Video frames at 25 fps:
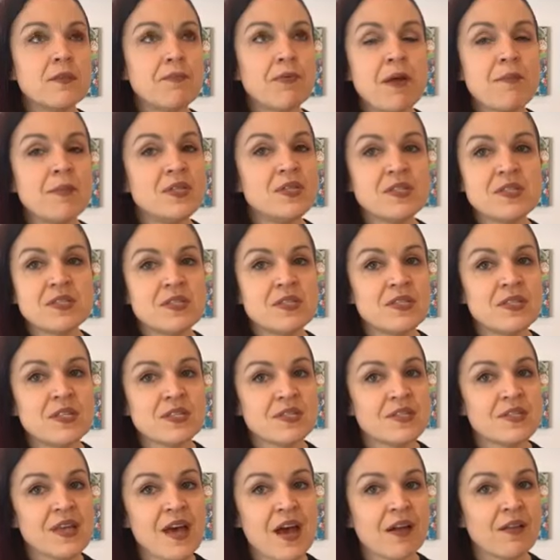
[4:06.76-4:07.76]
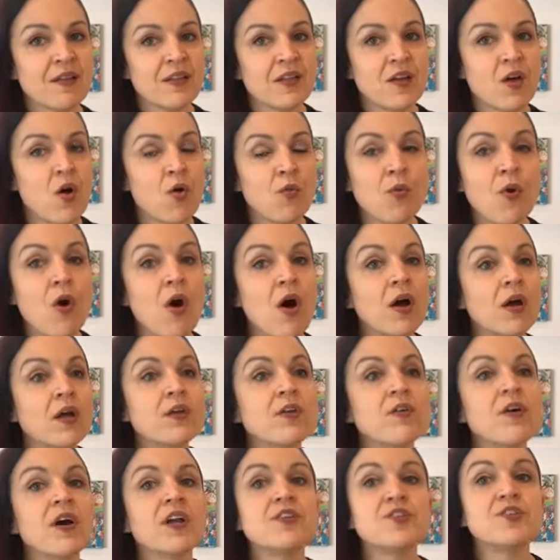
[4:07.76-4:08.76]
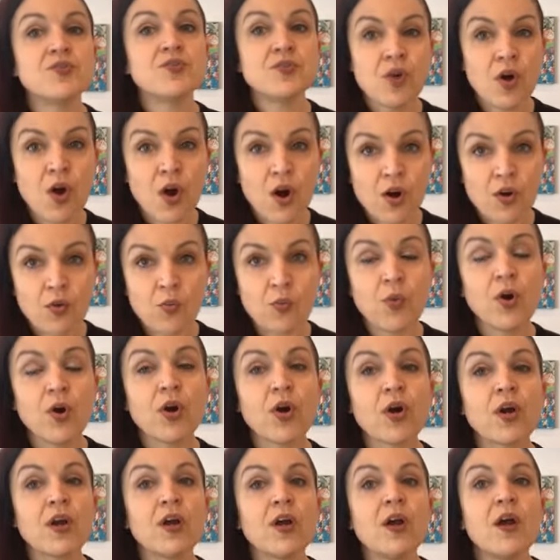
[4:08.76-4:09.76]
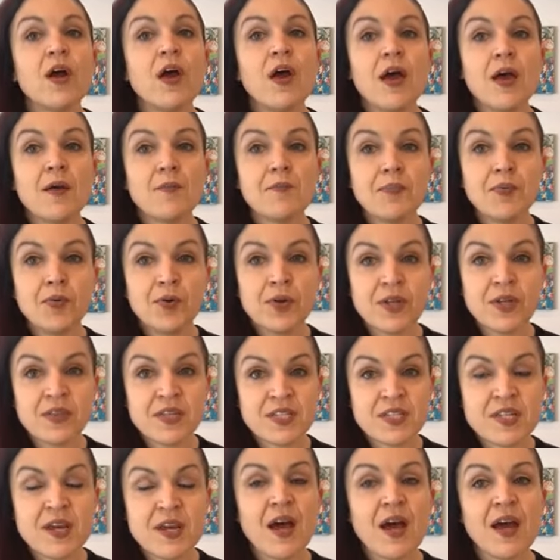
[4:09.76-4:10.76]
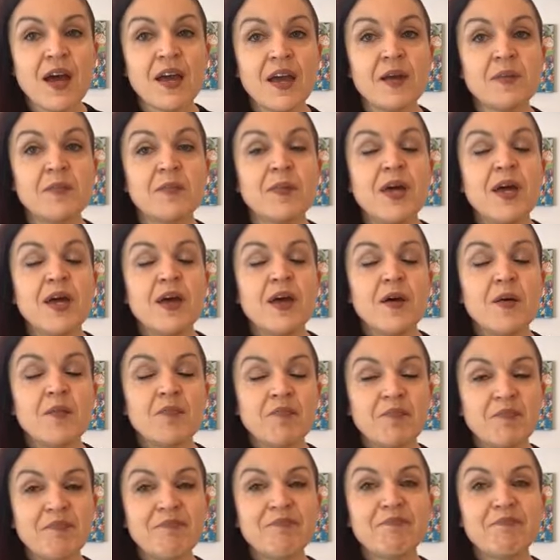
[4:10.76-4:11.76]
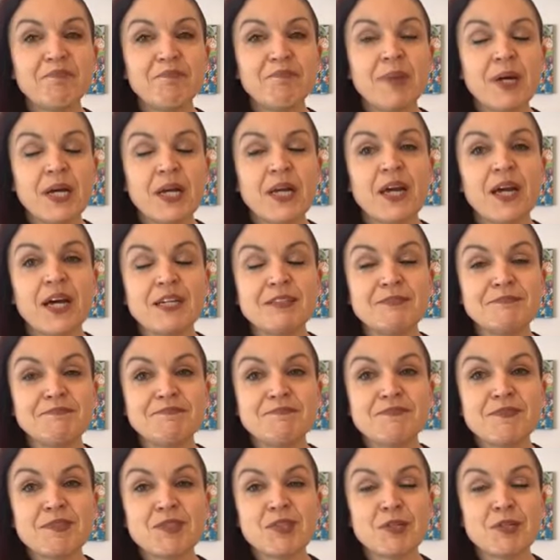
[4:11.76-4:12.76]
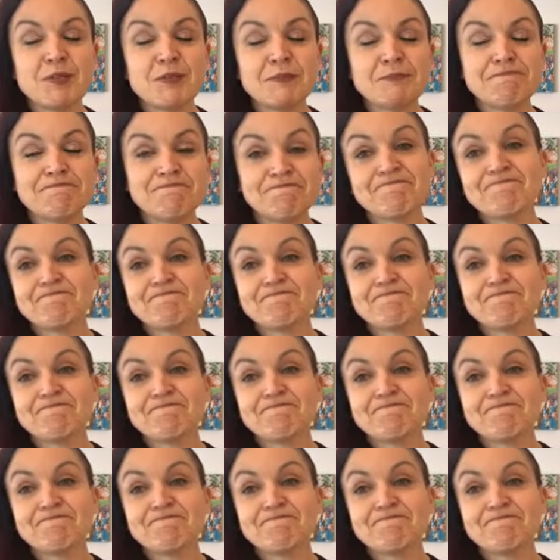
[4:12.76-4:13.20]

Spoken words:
the premise isn't exactly all wrong. You got to do the hard work and put in the time. But so.